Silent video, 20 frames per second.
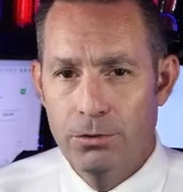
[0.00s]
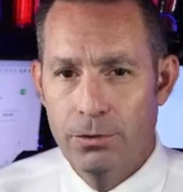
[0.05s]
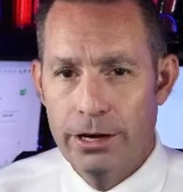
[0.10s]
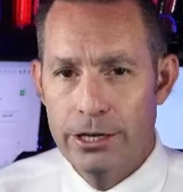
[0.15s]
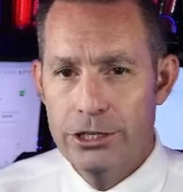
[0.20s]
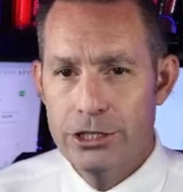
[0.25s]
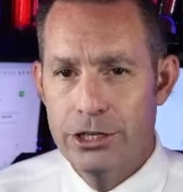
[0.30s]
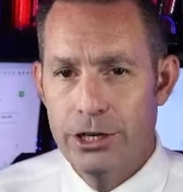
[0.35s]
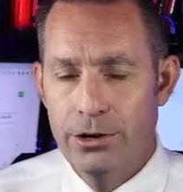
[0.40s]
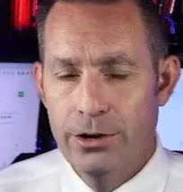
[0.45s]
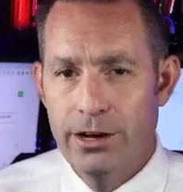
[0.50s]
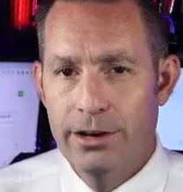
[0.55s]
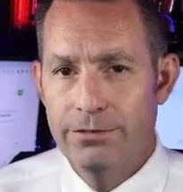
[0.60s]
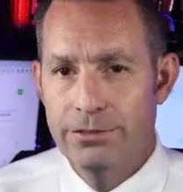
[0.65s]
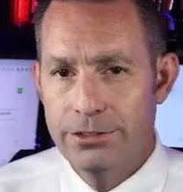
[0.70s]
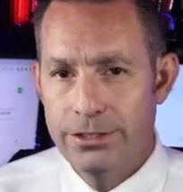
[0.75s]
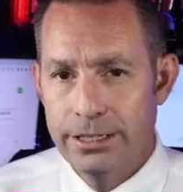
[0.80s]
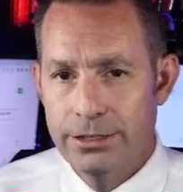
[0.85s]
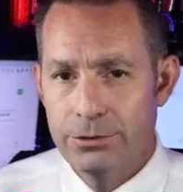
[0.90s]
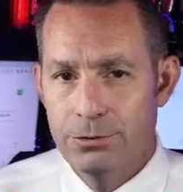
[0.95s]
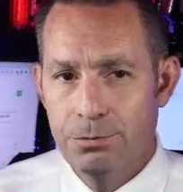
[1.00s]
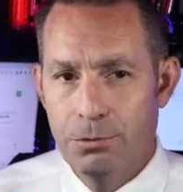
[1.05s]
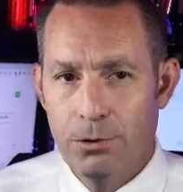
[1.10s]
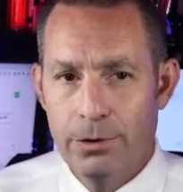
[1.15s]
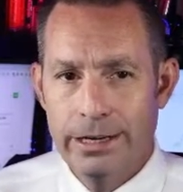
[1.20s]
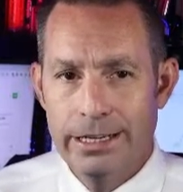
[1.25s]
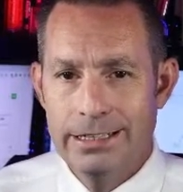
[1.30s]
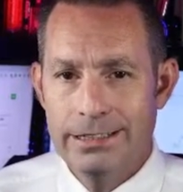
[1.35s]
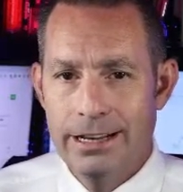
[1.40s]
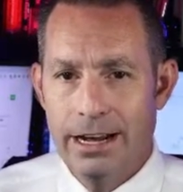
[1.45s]
ratio of
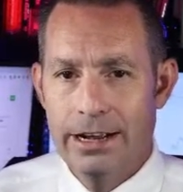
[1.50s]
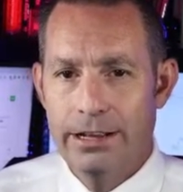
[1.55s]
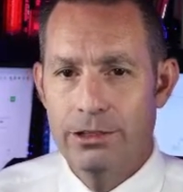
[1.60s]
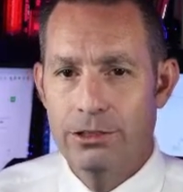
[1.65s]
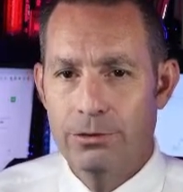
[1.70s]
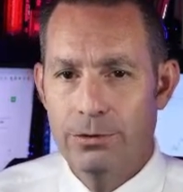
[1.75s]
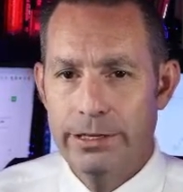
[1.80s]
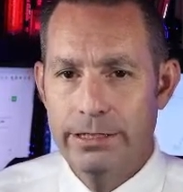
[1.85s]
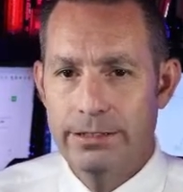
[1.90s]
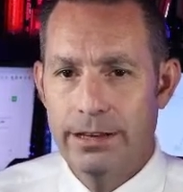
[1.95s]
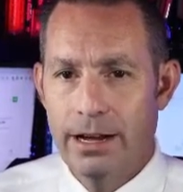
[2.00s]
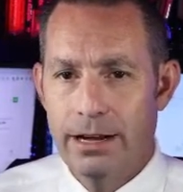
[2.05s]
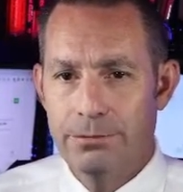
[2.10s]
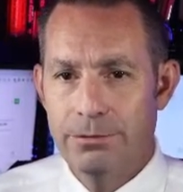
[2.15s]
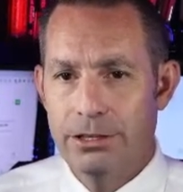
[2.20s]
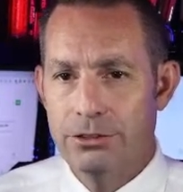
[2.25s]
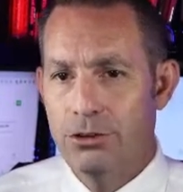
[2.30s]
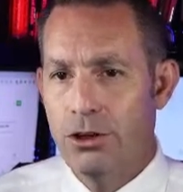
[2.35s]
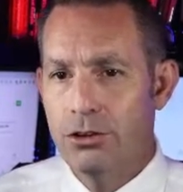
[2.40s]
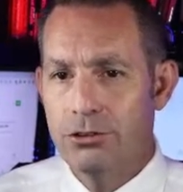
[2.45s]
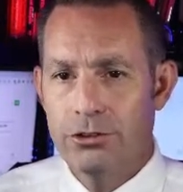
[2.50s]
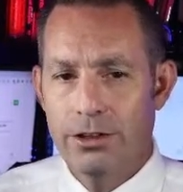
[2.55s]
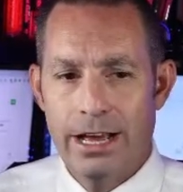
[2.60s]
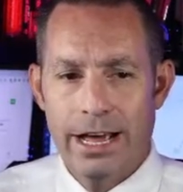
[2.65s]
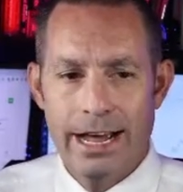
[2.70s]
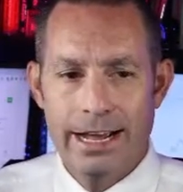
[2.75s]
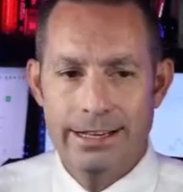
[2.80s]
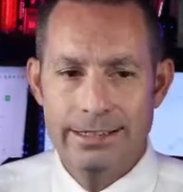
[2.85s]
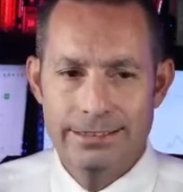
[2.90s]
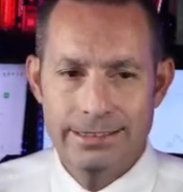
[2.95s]
6.93 times. That's also the
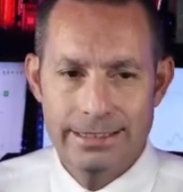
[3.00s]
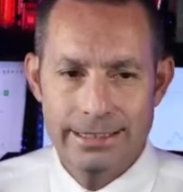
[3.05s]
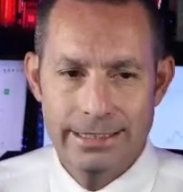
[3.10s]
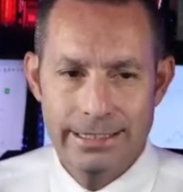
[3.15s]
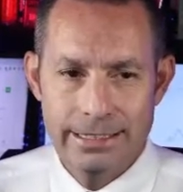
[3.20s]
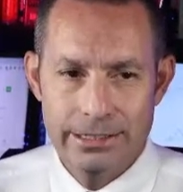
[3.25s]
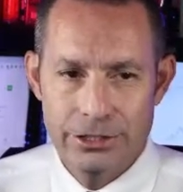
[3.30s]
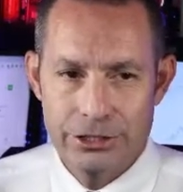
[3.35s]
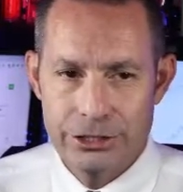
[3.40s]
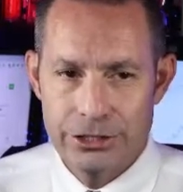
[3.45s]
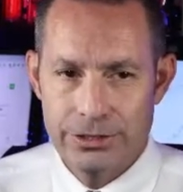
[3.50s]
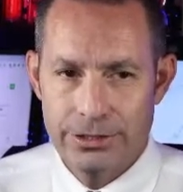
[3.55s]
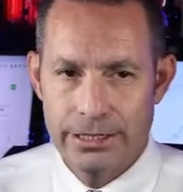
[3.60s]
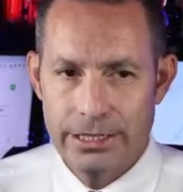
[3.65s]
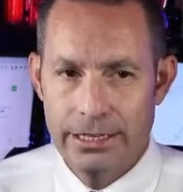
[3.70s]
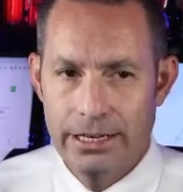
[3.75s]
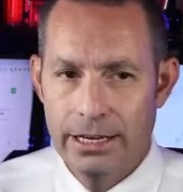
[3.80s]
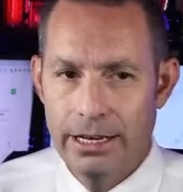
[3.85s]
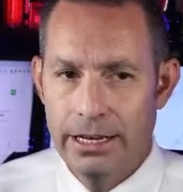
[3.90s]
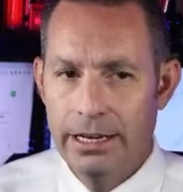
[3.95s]
highest in the industry.